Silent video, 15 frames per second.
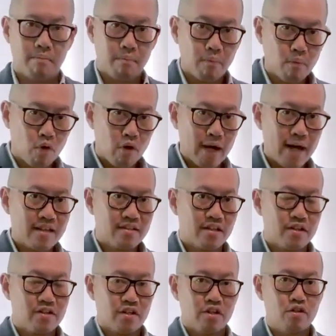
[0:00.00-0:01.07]
more
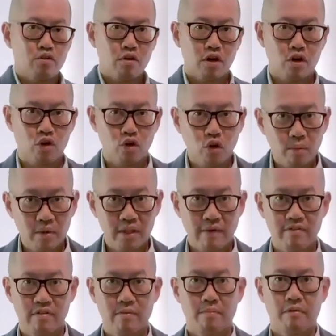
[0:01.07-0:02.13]
assets into a global
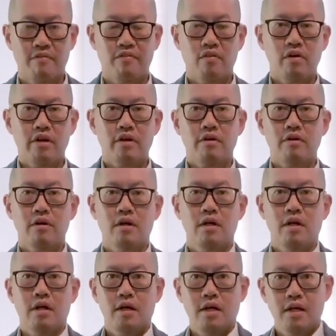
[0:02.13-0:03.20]
diversified portfolio.
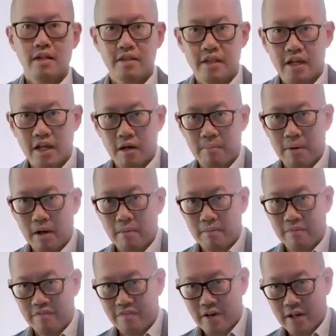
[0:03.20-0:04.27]
Think about
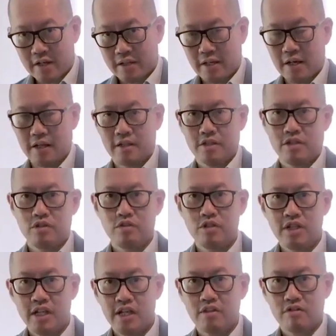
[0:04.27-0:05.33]
the fact that you
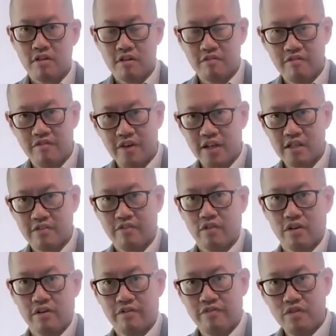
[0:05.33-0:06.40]
need to invest
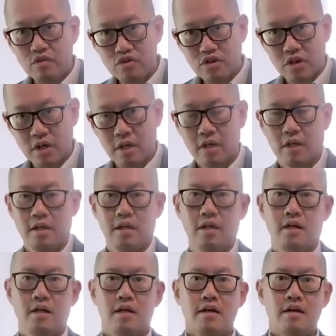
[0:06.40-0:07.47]
for the future.
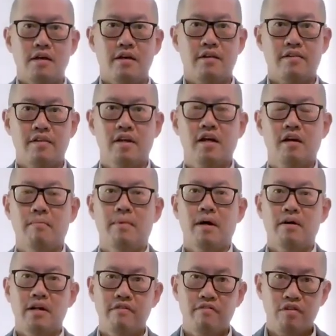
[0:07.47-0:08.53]
Think
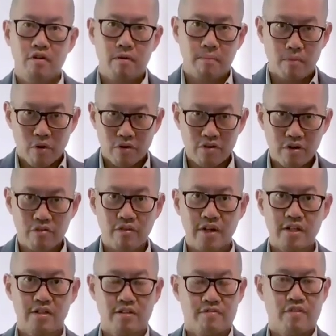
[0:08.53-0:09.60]
about if you are moderate
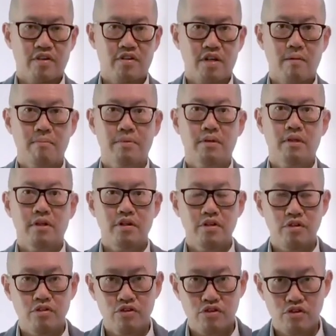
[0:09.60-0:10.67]
risk, for example,
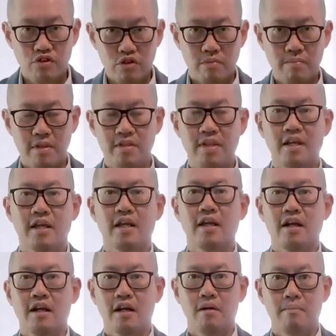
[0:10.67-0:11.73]
you should be
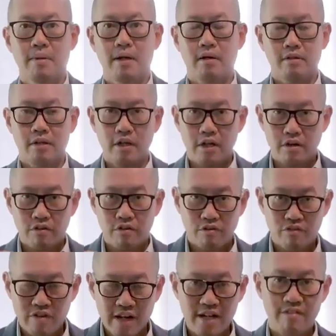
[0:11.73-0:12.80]
thinking about
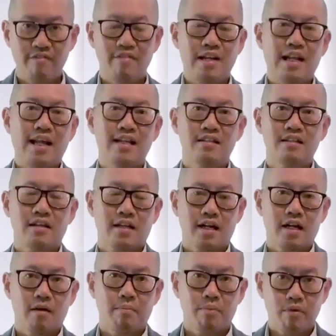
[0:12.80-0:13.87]
REIT-related
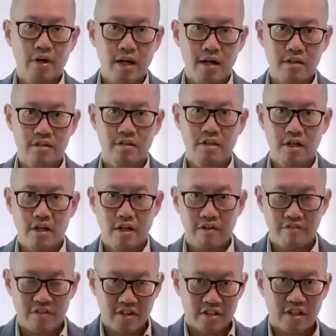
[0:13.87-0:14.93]
kind of products,
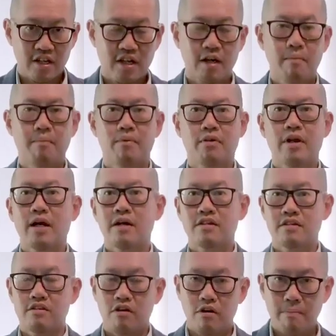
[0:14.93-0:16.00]
fixed income
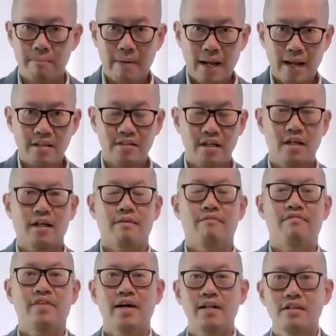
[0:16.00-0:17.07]
products or balanced income
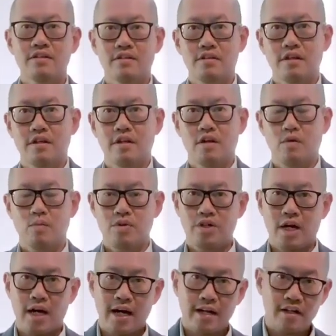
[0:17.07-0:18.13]
funds, which
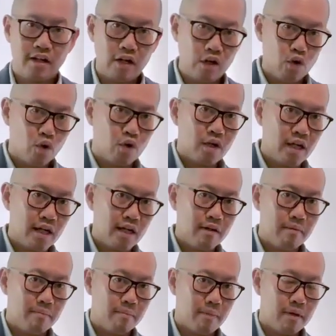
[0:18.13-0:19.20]
are either
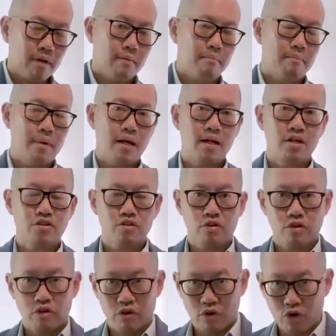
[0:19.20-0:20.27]
locally managed
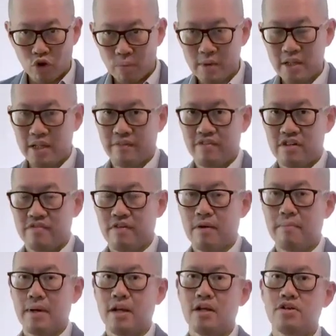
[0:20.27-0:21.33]
or globally
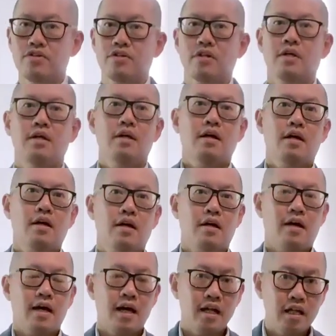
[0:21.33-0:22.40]
diversified managed.
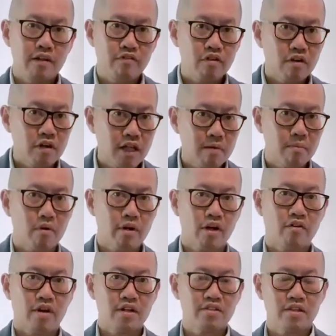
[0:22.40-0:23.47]
And if you're a little more
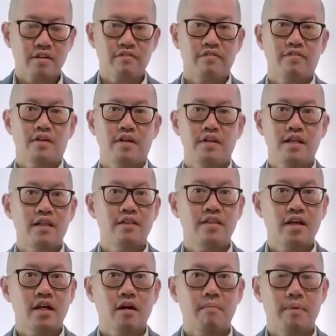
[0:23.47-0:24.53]
aggressive, then
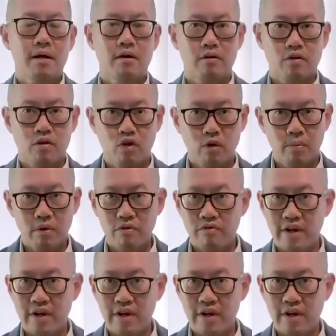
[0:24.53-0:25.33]
think about global